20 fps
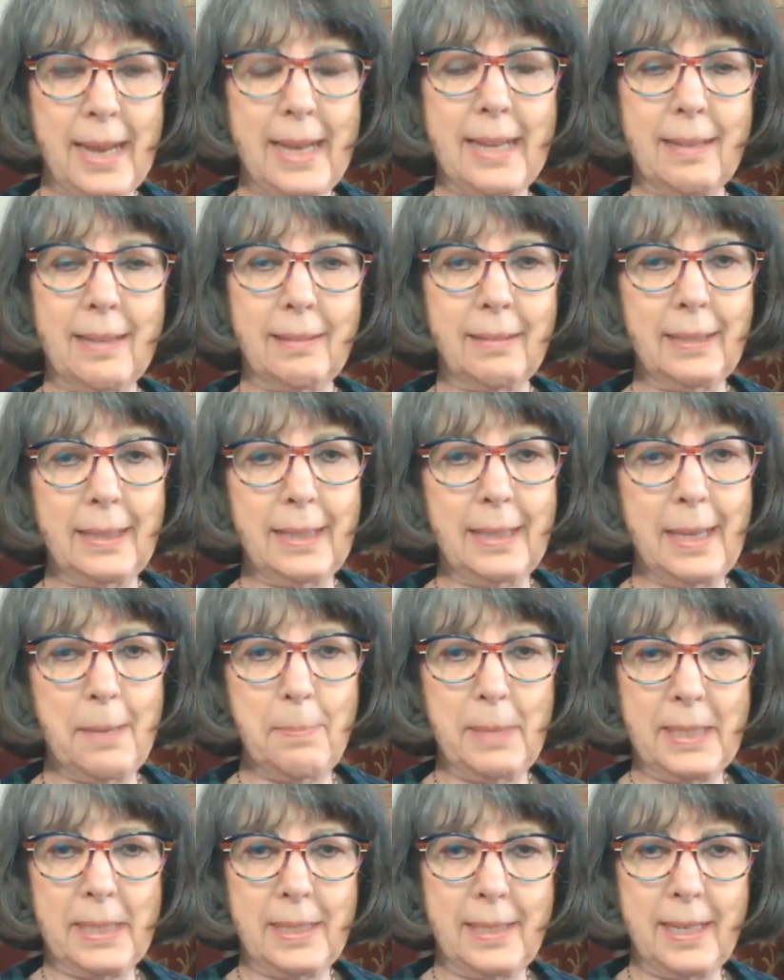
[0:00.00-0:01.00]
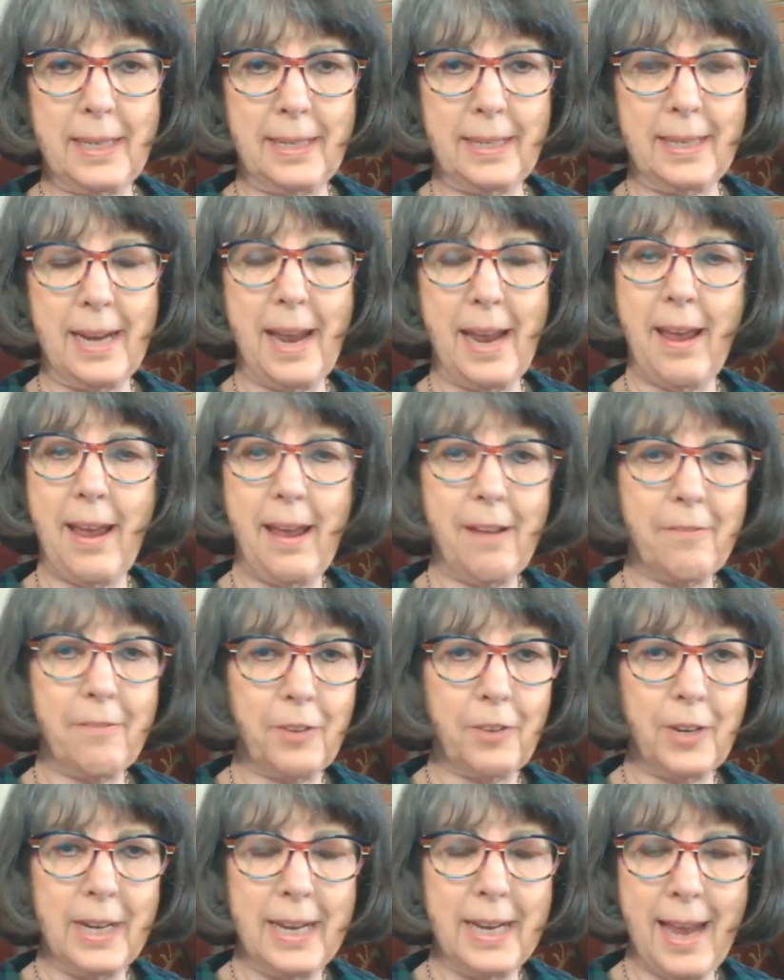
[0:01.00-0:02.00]
It limited
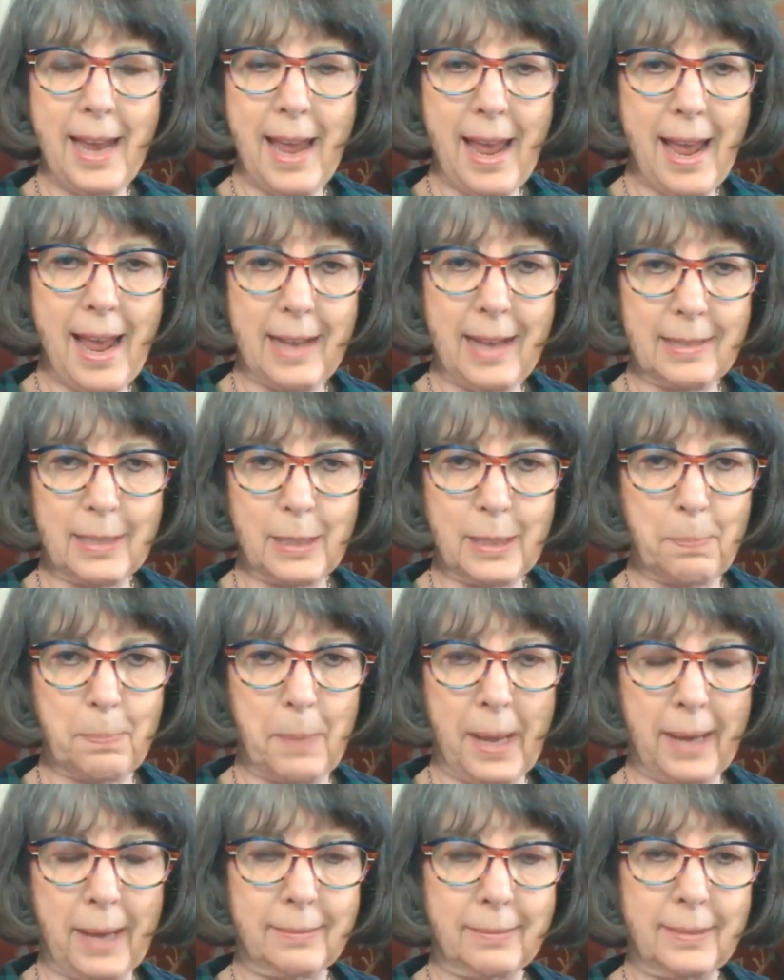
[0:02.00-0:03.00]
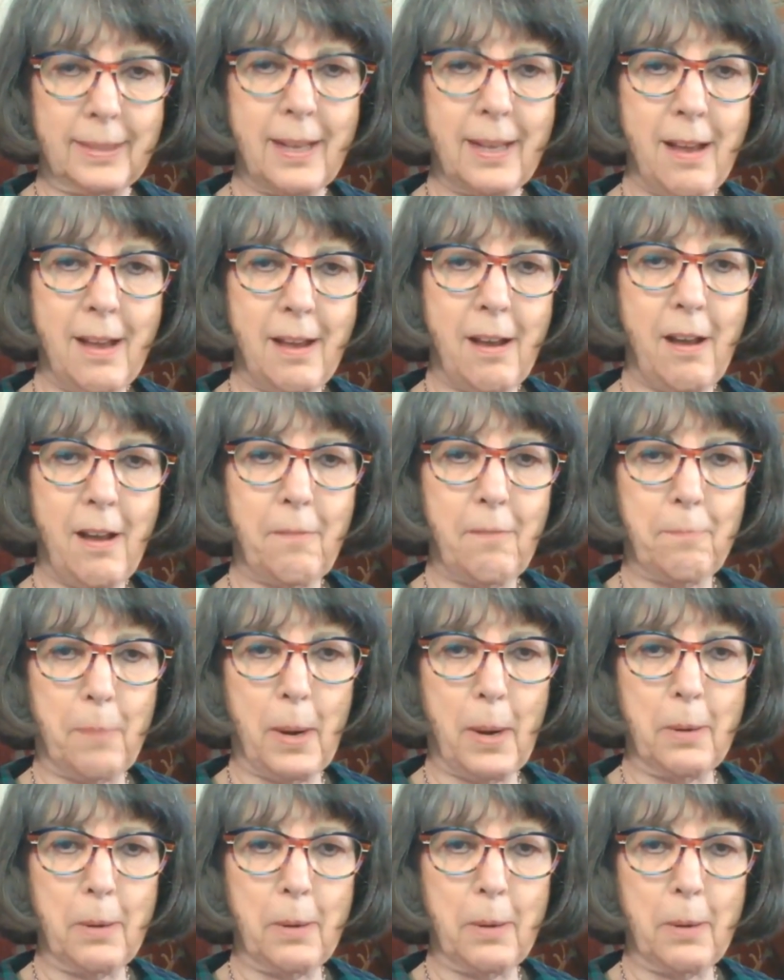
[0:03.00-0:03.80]
every aspect of